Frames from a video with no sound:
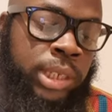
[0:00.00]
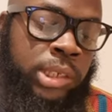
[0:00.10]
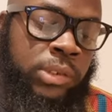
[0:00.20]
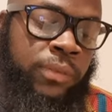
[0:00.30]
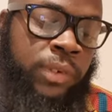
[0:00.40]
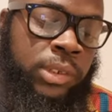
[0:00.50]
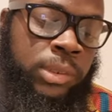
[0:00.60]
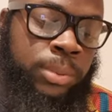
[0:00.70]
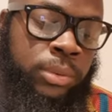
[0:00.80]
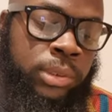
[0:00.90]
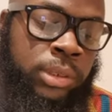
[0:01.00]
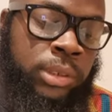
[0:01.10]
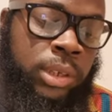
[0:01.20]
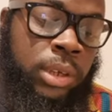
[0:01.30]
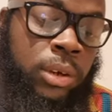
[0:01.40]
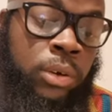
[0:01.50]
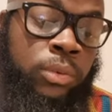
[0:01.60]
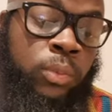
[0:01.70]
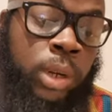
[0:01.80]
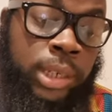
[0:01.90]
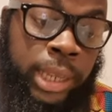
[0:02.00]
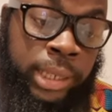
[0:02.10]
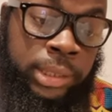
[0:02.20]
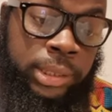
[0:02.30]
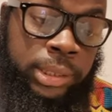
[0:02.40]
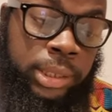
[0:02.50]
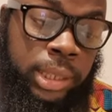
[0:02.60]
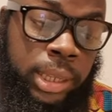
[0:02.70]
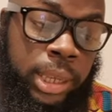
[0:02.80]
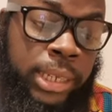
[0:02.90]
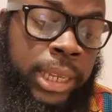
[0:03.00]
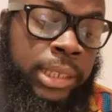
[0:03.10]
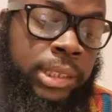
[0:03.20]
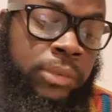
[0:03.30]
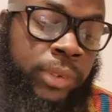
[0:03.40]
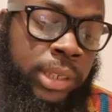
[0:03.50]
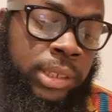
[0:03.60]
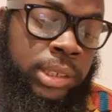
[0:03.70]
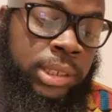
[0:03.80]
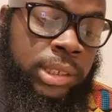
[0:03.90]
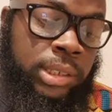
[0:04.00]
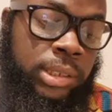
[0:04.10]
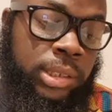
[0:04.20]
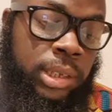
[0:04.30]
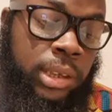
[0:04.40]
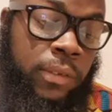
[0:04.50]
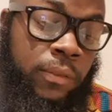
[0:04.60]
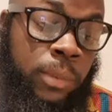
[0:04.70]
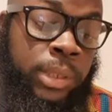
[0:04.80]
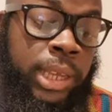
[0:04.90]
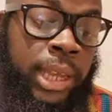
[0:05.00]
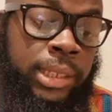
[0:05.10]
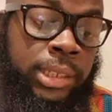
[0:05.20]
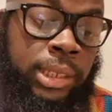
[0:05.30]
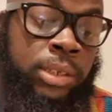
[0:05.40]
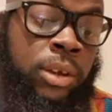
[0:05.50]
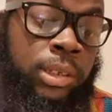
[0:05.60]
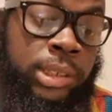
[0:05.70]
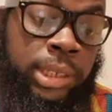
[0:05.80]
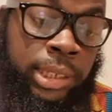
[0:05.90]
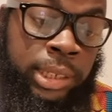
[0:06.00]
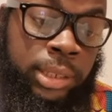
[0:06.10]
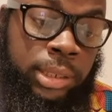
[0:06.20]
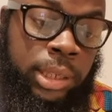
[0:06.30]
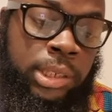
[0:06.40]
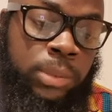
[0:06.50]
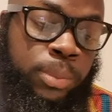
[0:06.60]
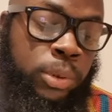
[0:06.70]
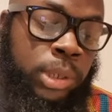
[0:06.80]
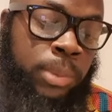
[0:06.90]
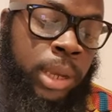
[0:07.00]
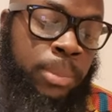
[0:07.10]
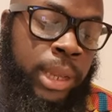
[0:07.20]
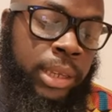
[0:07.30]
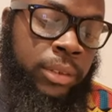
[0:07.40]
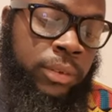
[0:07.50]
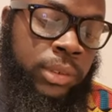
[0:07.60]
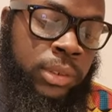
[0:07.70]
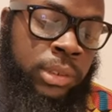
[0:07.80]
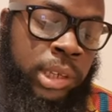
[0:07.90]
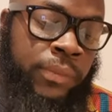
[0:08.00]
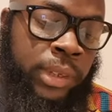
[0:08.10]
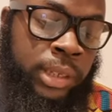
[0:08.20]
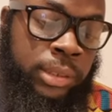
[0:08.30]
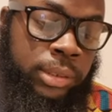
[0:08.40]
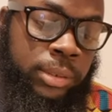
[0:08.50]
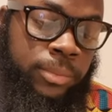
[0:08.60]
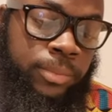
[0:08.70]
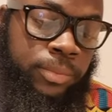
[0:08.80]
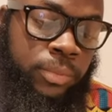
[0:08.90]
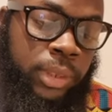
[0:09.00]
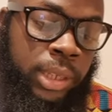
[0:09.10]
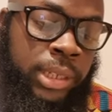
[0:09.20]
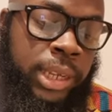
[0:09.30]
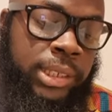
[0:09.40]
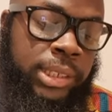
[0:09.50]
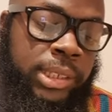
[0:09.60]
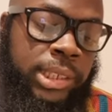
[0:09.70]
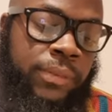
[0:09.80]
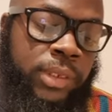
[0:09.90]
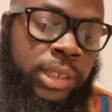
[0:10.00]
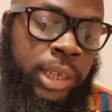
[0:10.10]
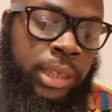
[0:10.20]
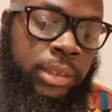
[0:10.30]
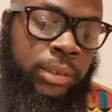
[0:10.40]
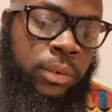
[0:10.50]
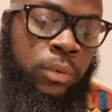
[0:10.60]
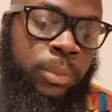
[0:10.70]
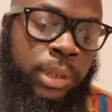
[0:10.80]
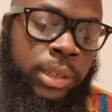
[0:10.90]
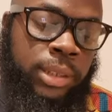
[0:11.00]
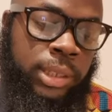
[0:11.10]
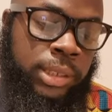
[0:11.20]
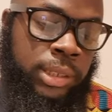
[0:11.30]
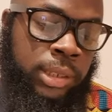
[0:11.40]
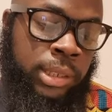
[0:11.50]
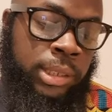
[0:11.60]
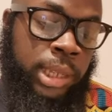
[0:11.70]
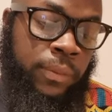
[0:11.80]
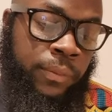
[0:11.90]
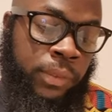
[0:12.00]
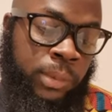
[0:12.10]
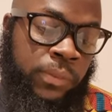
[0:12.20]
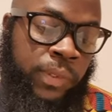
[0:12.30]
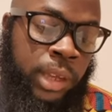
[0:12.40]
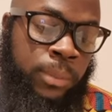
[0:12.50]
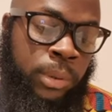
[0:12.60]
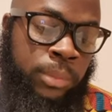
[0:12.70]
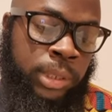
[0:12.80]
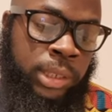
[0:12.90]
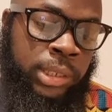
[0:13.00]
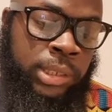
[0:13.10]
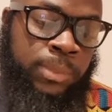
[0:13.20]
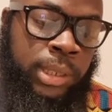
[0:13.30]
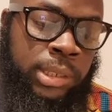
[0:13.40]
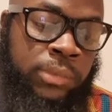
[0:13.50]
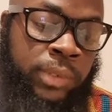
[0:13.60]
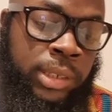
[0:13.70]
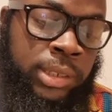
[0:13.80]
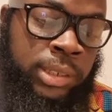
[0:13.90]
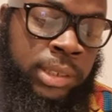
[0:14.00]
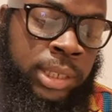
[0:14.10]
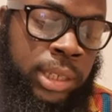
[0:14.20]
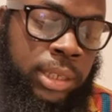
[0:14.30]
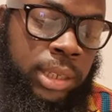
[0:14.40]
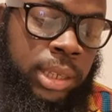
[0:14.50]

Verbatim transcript: National Front supporters on one hand and anti-racists from the Anti-Nazi League supported by black youths on the other hand. In 1978, the Albany Theatre in Deptford was firebombed in a suspected racist attack,